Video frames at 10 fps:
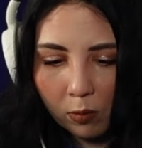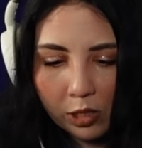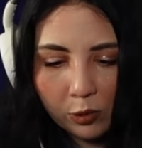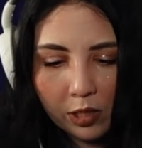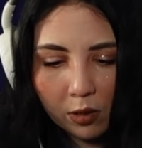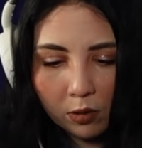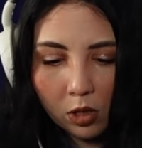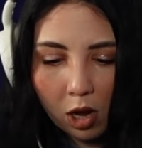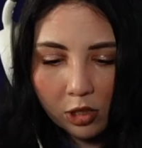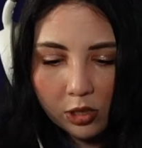Rodrigo
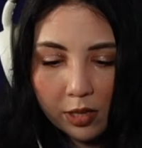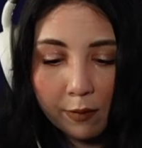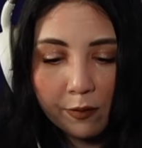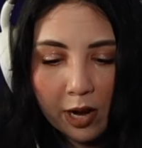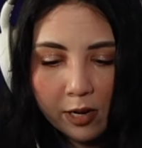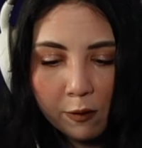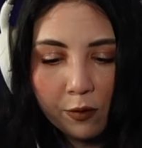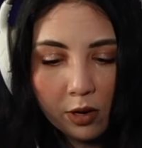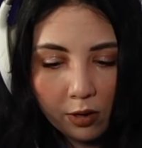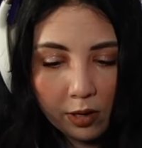launched the Fund
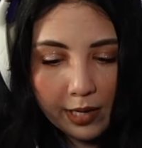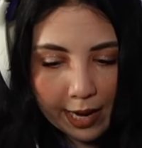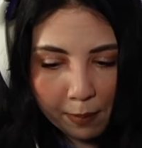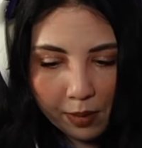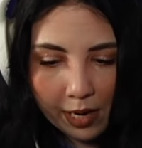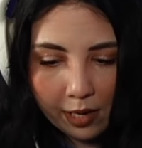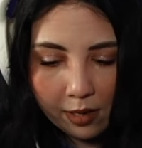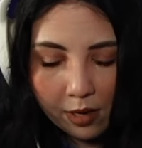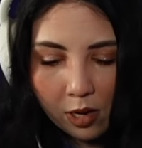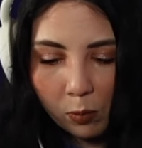for Good campaign,